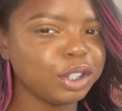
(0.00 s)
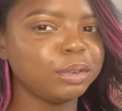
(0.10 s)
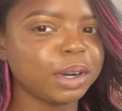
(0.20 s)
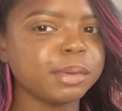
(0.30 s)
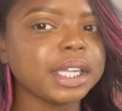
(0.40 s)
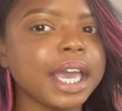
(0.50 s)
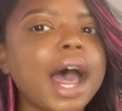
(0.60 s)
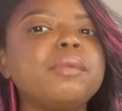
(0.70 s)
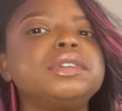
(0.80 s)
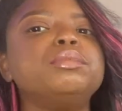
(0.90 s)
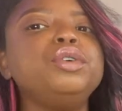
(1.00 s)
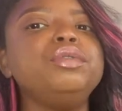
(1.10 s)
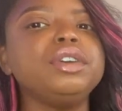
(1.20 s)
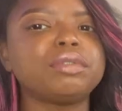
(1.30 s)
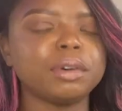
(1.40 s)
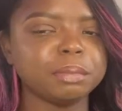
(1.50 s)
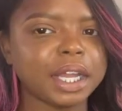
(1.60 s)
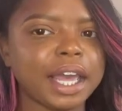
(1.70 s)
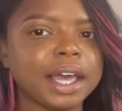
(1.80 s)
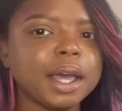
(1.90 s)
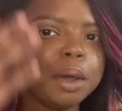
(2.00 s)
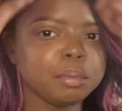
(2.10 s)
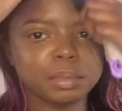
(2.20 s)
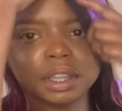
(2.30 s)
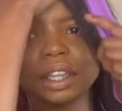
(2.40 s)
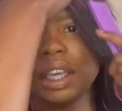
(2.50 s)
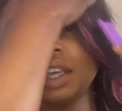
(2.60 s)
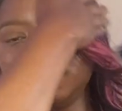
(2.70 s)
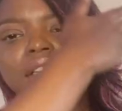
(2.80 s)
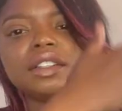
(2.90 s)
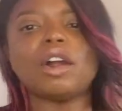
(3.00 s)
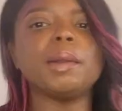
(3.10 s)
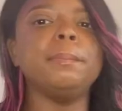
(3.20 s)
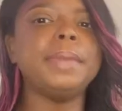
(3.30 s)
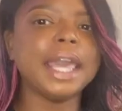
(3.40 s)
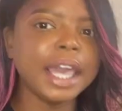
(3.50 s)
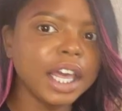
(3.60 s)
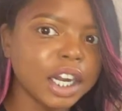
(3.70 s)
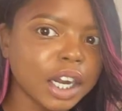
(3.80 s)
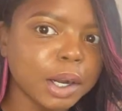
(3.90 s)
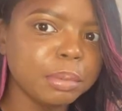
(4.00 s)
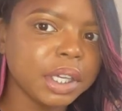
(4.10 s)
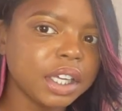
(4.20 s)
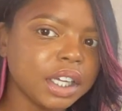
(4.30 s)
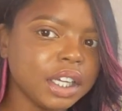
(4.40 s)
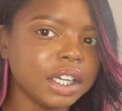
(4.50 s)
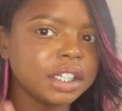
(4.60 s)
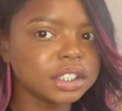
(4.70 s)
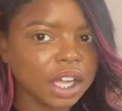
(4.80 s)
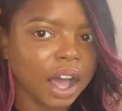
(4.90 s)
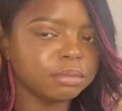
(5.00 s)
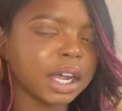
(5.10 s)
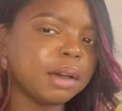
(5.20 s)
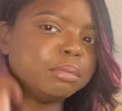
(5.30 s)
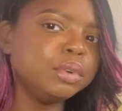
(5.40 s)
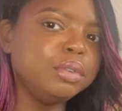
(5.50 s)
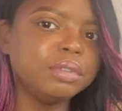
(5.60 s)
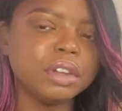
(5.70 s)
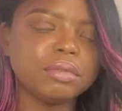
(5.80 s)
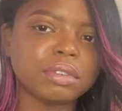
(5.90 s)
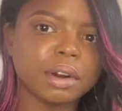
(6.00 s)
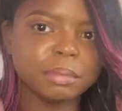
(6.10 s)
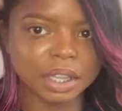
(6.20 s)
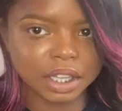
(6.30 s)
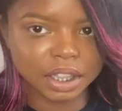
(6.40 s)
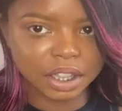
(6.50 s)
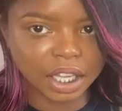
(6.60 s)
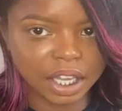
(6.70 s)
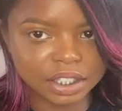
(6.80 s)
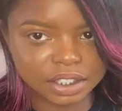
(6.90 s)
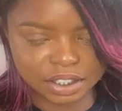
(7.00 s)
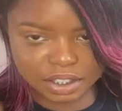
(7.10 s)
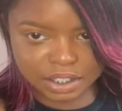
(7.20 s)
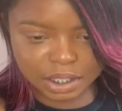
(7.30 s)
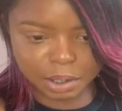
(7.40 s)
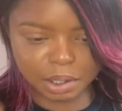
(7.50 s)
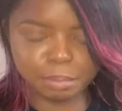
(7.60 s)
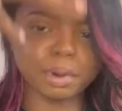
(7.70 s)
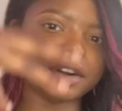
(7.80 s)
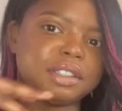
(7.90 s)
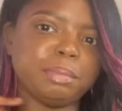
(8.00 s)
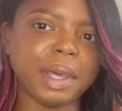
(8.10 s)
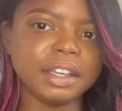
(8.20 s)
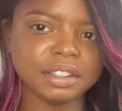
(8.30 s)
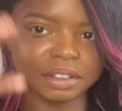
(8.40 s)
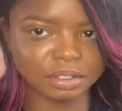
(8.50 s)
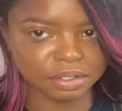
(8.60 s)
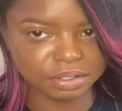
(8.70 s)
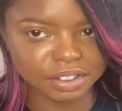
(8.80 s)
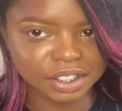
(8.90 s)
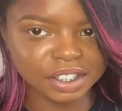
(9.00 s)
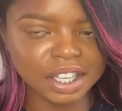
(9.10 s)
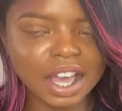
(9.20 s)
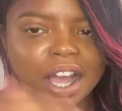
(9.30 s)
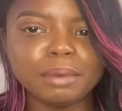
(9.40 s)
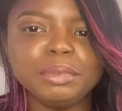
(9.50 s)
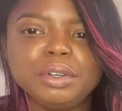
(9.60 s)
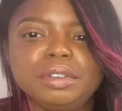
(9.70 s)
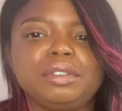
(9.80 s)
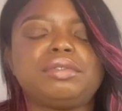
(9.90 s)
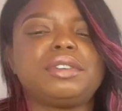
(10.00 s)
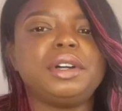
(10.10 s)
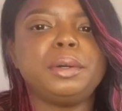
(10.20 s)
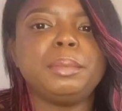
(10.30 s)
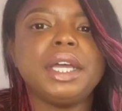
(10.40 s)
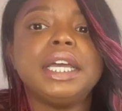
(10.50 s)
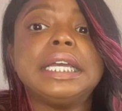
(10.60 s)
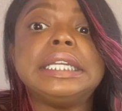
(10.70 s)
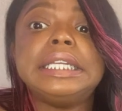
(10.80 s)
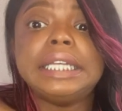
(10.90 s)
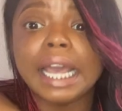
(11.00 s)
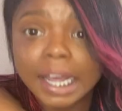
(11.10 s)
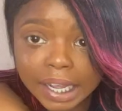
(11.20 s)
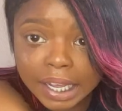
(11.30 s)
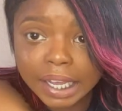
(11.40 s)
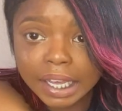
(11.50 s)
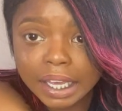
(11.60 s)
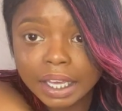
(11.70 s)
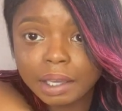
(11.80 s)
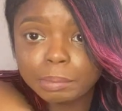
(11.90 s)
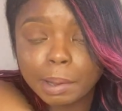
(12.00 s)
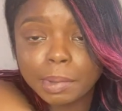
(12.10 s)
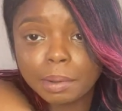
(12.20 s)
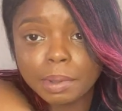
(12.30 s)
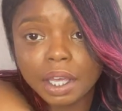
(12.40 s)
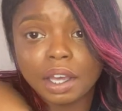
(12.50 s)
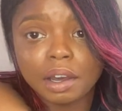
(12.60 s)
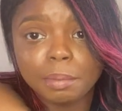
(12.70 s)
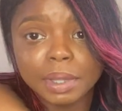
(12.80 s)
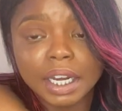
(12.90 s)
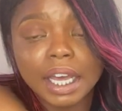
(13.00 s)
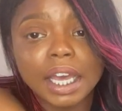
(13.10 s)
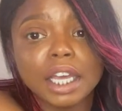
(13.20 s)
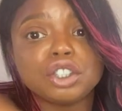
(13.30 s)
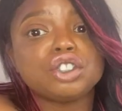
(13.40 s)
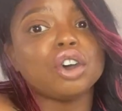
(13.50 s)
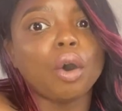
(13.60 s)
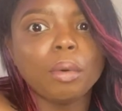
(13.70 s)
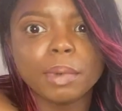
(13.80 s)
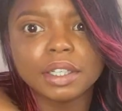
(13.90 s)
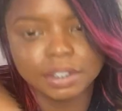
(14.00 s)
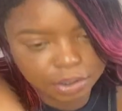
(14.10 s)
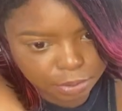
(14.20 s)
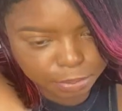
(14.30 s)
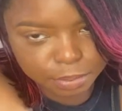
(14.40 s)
get what I'm saying? I was moving from lack. But things are better because I'm not moving from that perspective. I'm moving from, dang, my mama ain't help me and I had so much help.